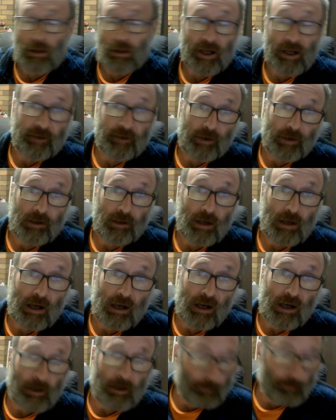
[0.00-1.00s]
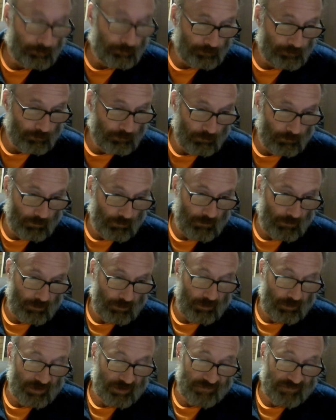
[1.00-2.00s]
Anyway,
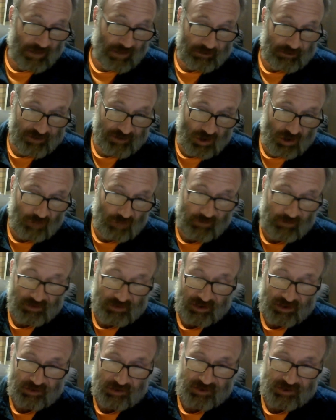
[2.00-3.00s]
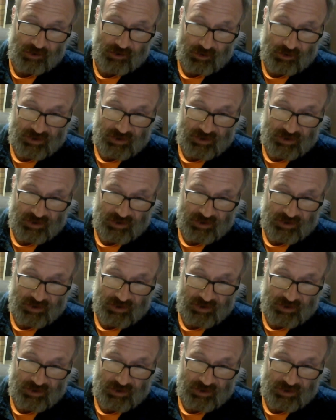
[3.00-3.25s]
as far as the convos are concerned,